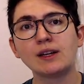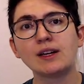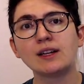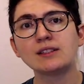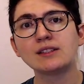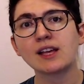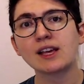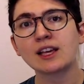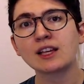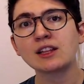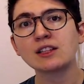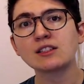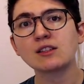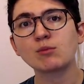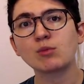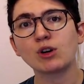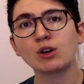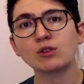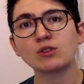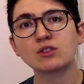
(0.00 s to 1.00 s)
Taking this
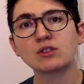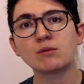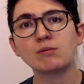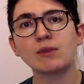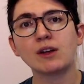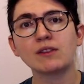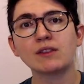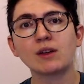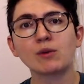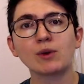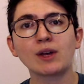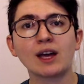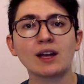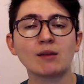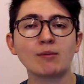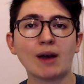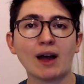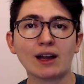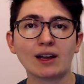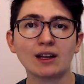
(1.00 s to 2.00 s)
approach meant that we had a back